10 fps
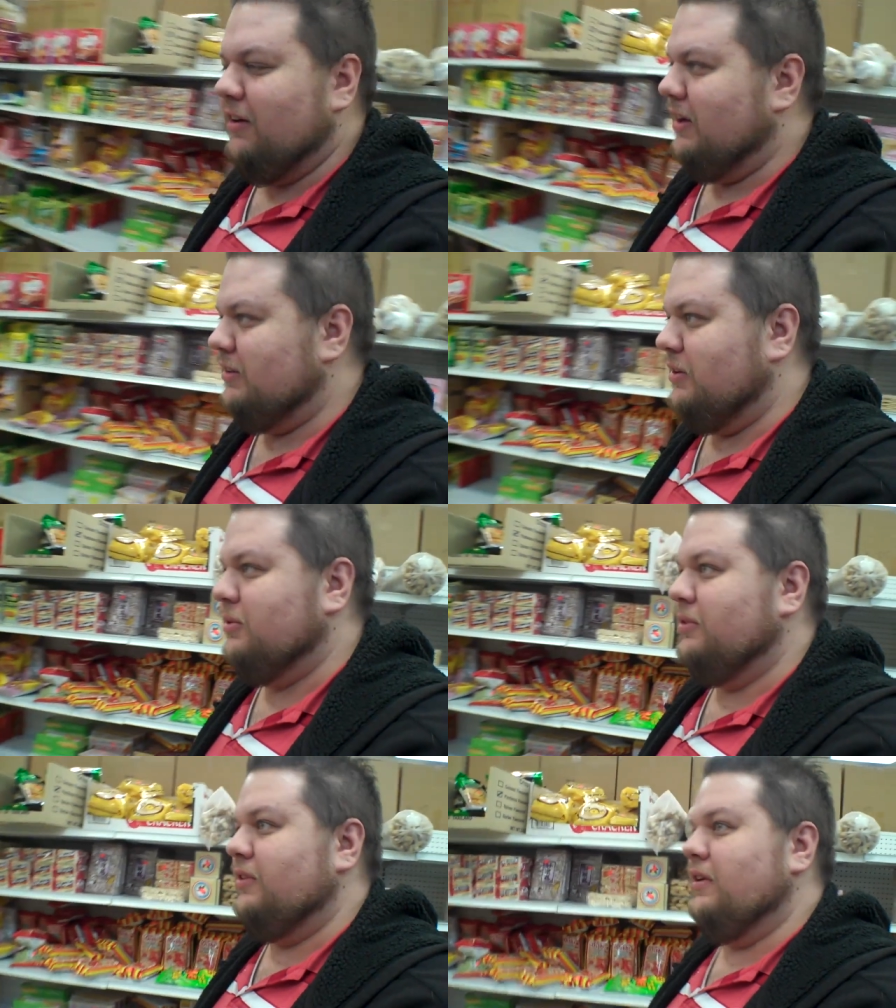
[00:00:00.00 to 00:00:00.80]
kinds of
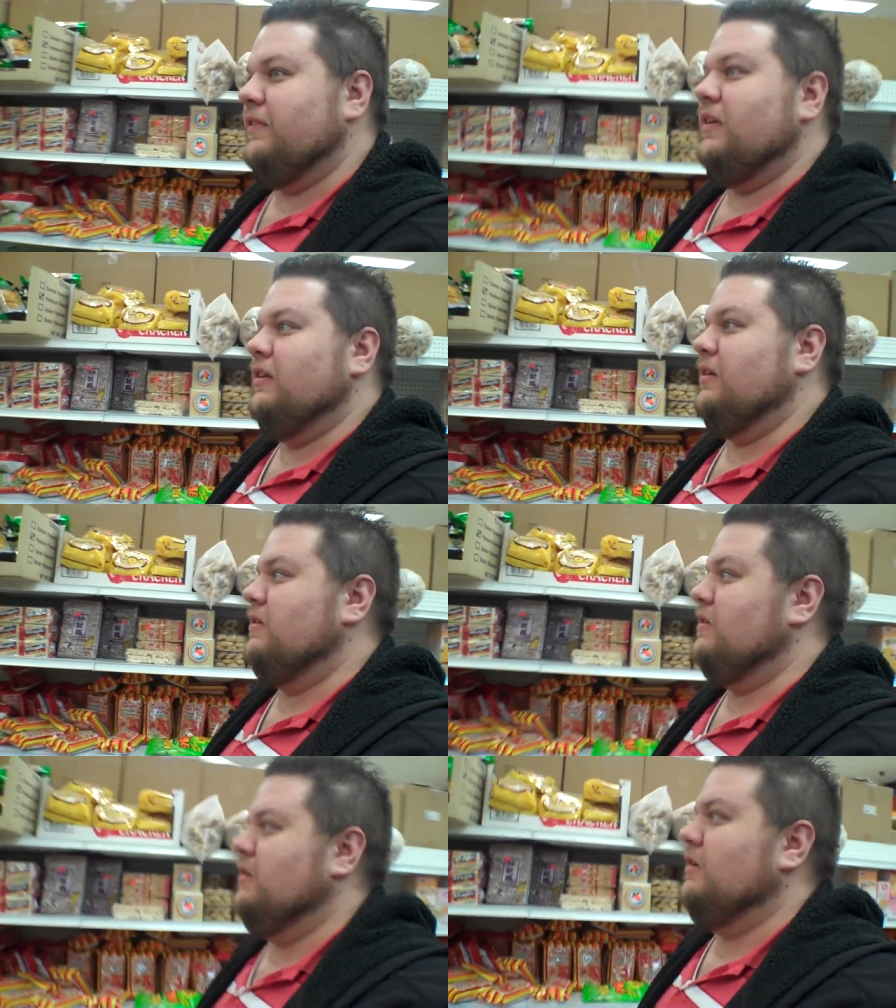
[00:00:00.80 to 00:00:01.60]
cool stuff here,
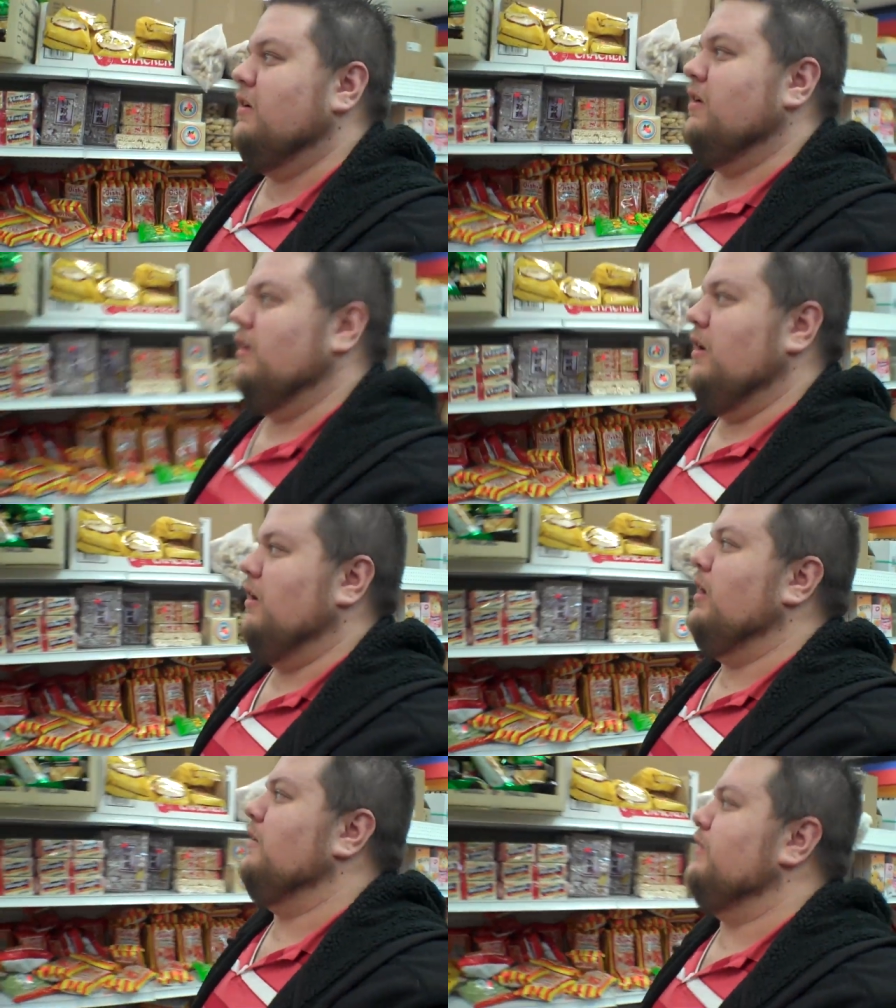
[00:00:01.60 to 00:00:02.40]
though.
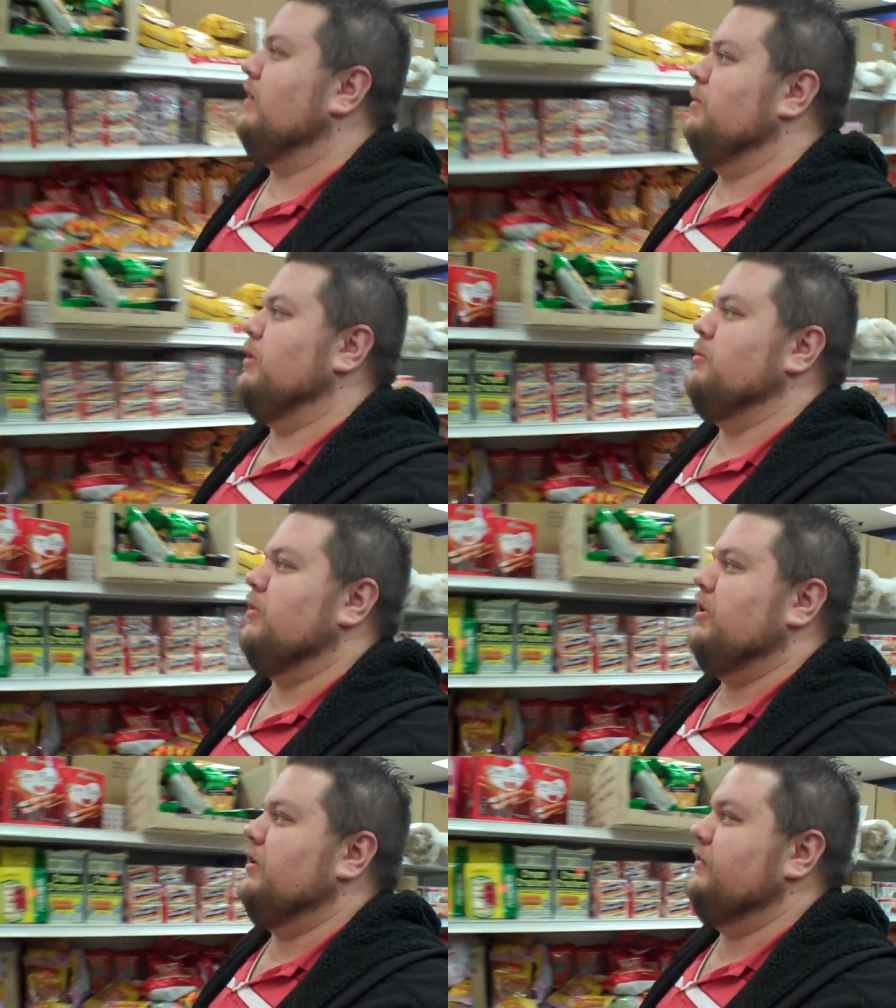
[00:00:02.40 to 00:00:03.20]
Oh, I have to come here
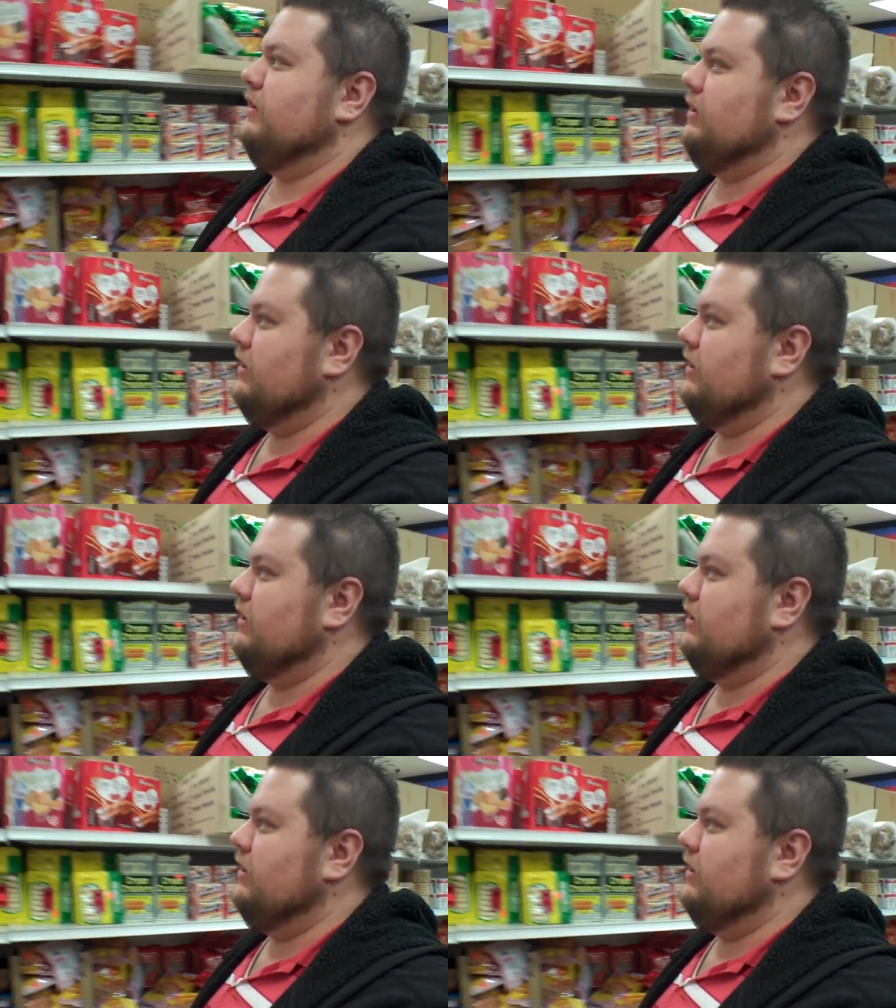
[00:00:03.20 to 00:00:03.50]
more often.